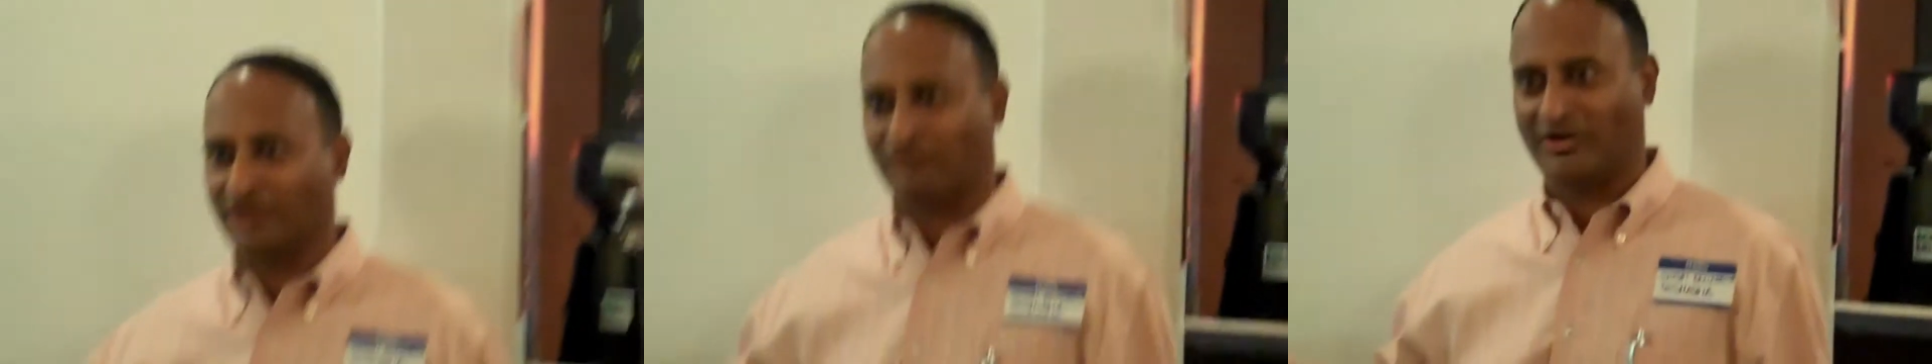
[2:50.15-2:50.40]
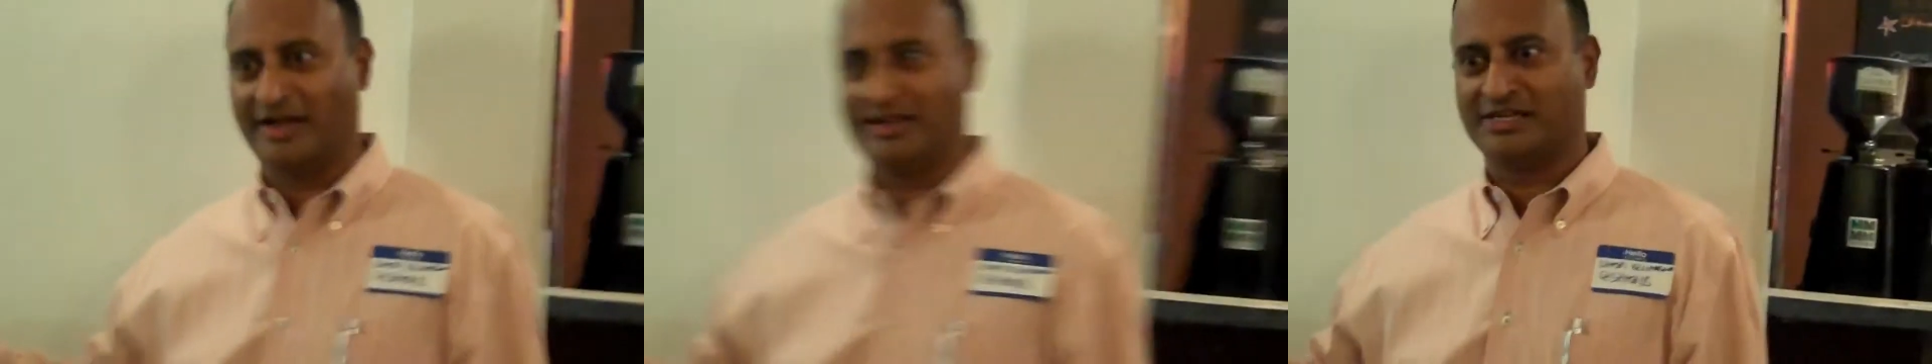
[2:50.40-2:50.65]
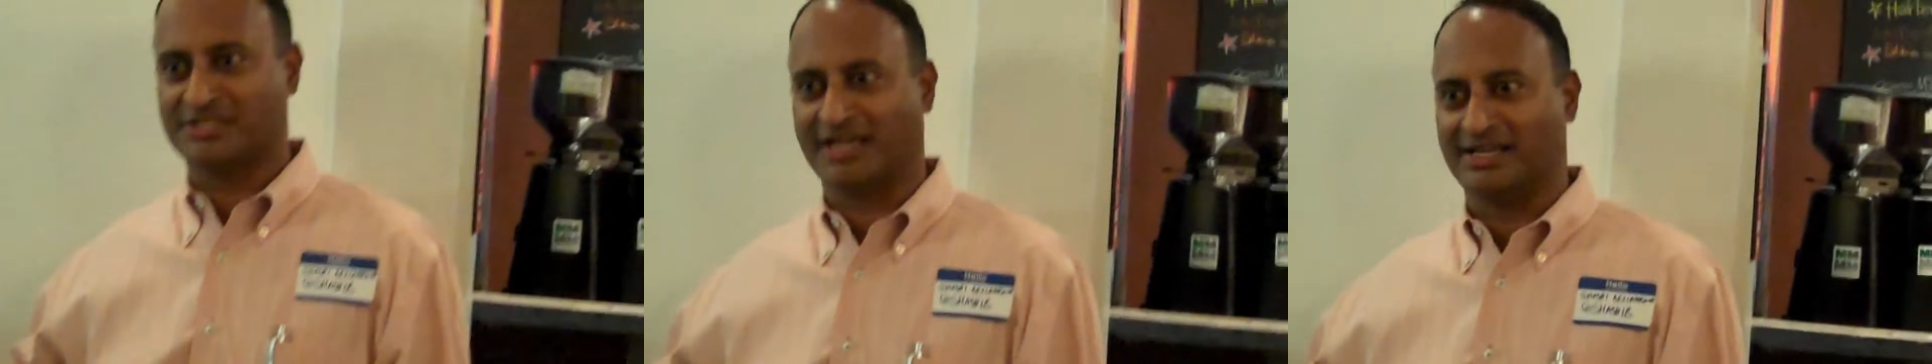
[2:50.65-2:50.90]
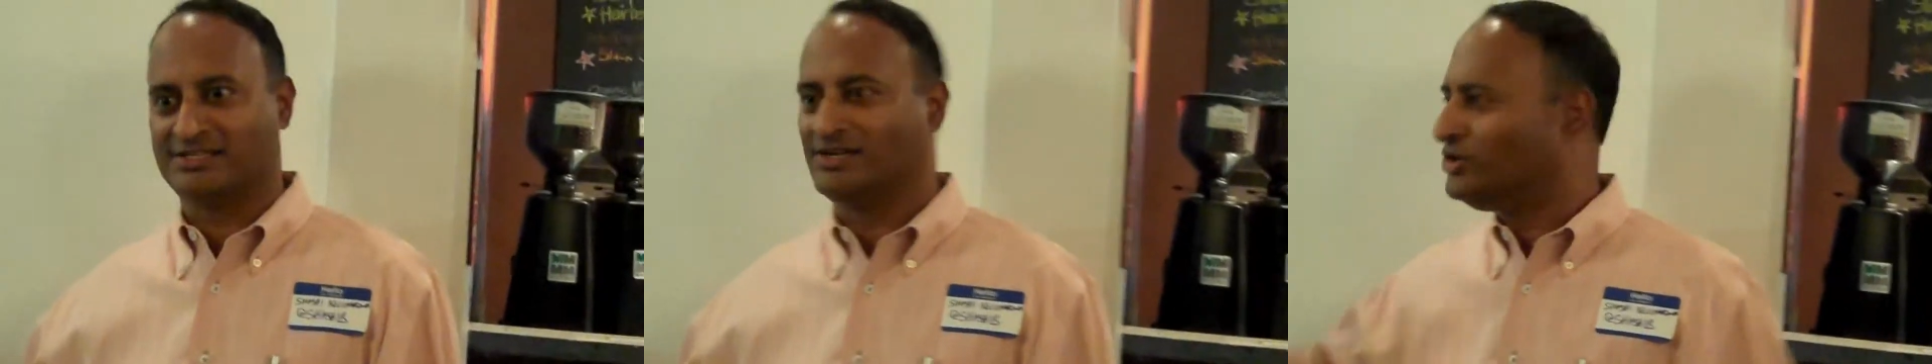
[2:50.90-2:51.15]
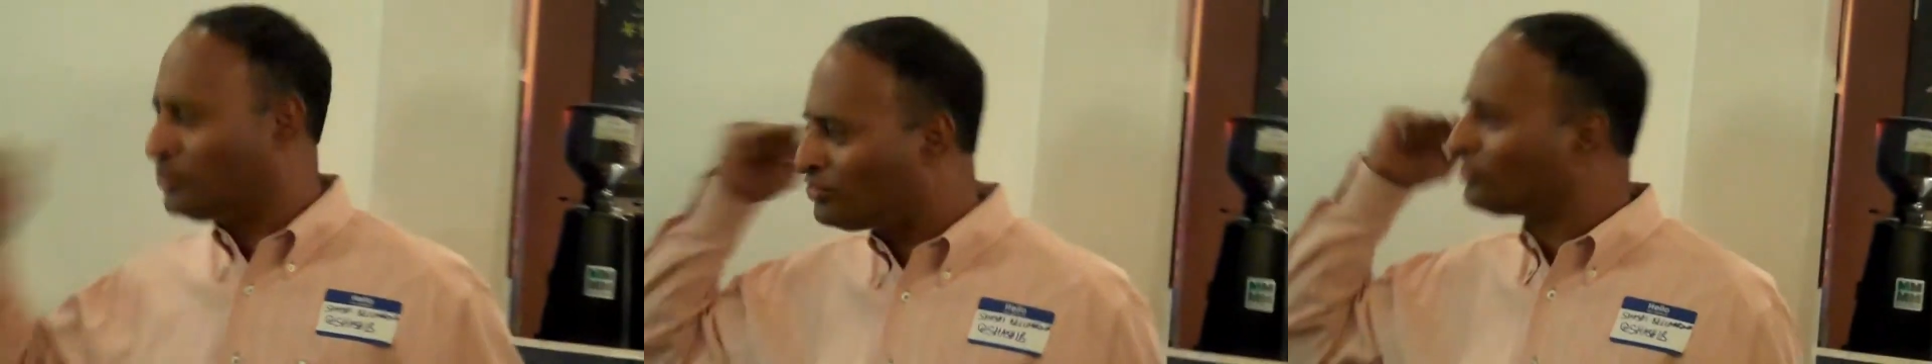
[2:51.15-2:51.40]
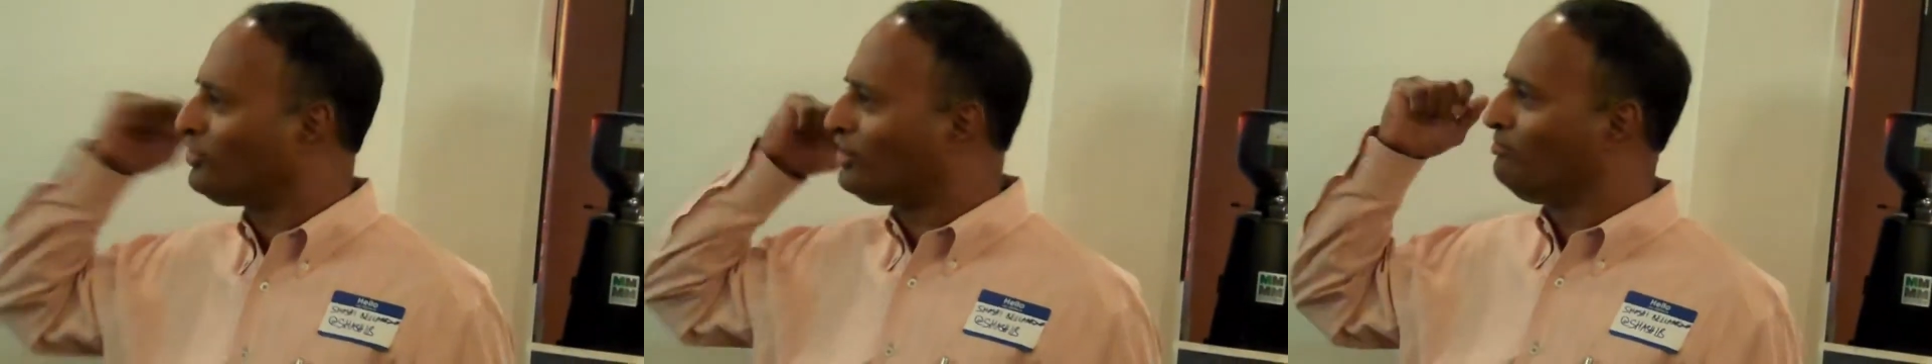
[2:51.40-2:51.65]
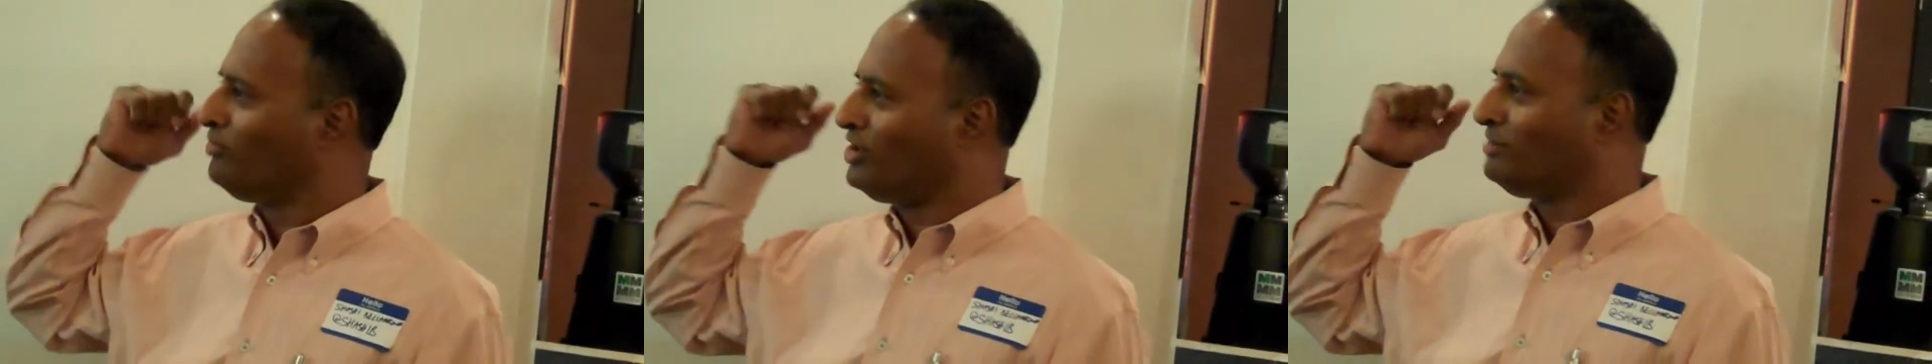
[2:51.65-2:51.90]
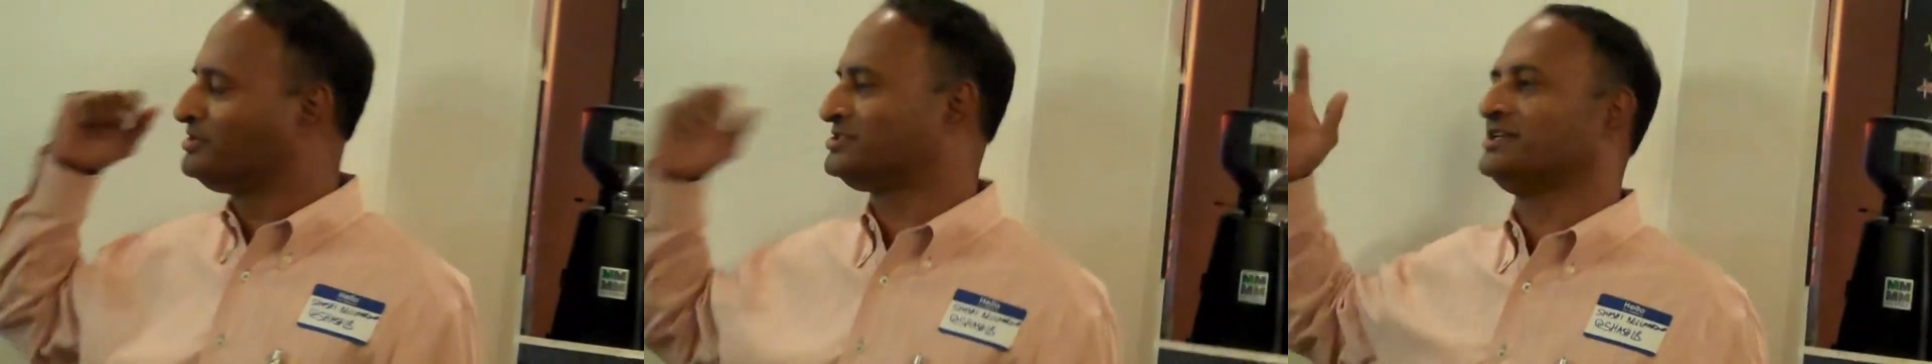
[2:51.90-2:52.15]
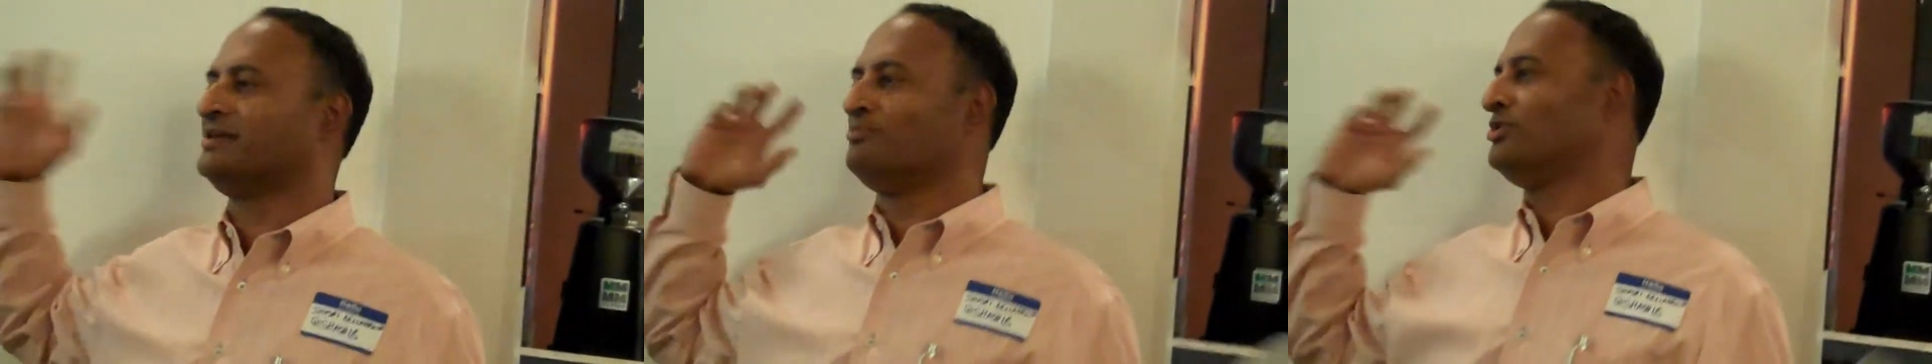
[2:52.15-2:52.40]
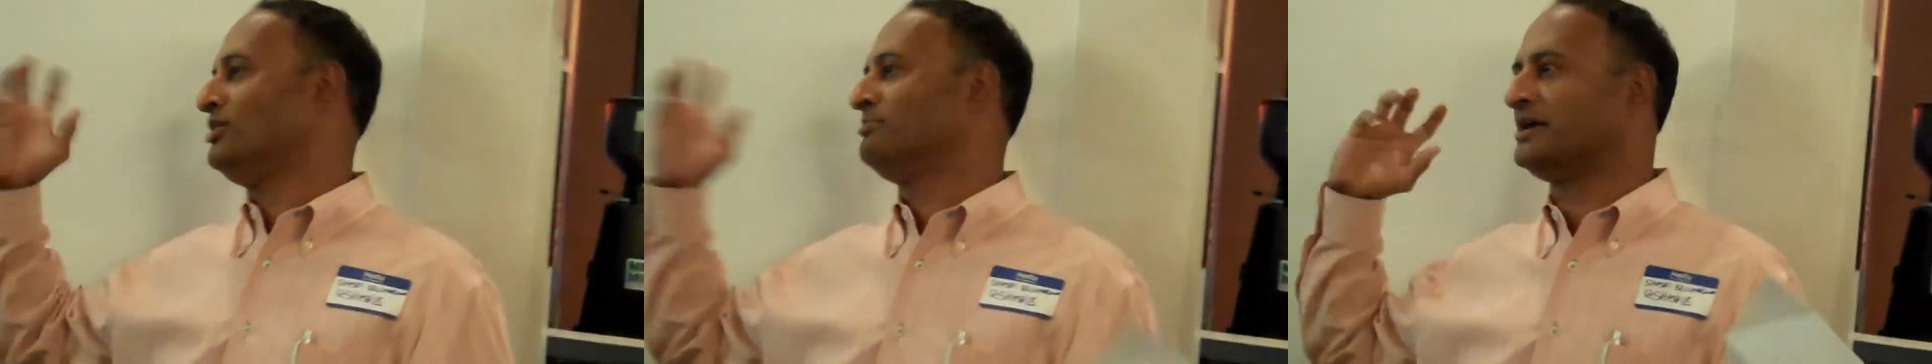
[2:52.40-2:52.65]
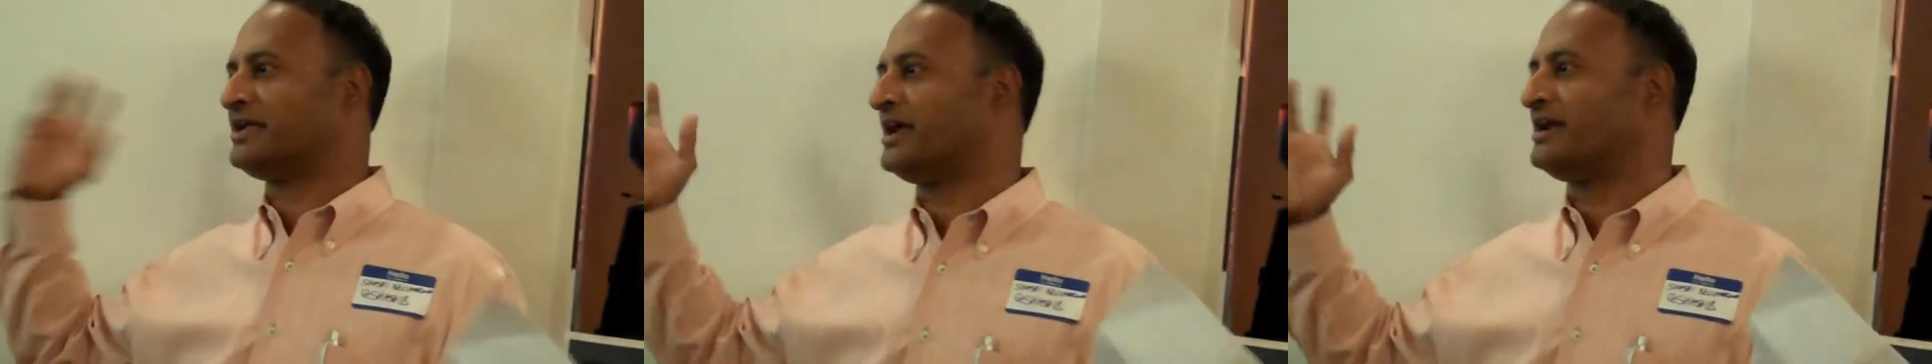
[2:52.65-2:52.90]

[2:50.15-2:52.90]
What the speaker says: and your flight gets cancelled, don't call mom and say, mom, I